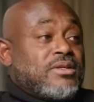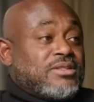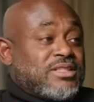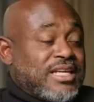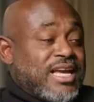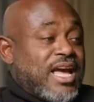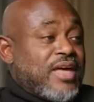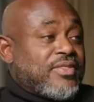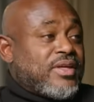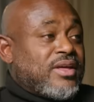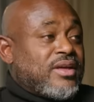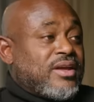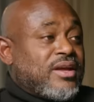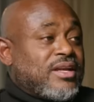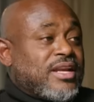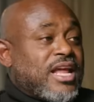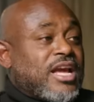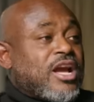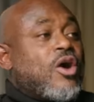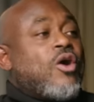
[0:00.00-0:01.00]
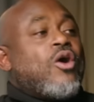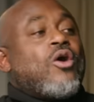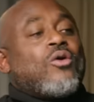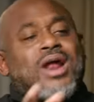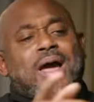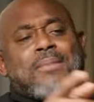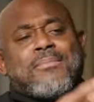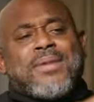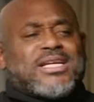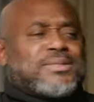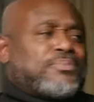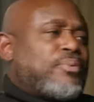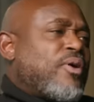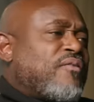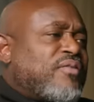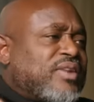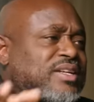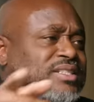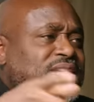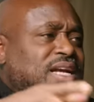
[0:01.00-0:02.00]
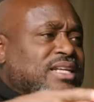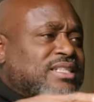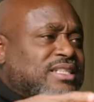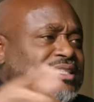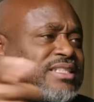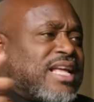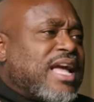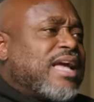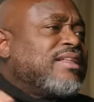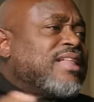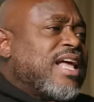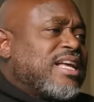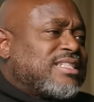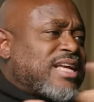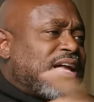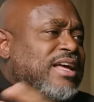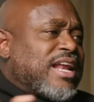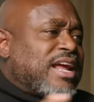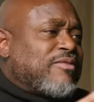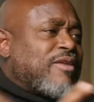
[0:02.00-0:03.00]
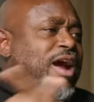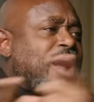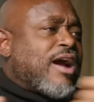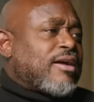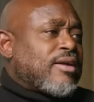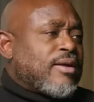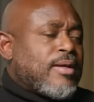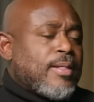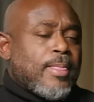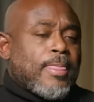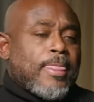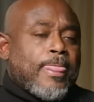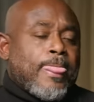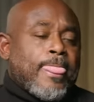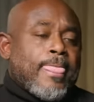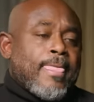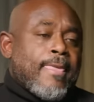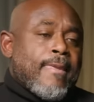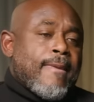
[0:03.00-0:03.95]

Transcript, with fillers: together, they go, oh, that makes perfect sense because that's how they rock. Right.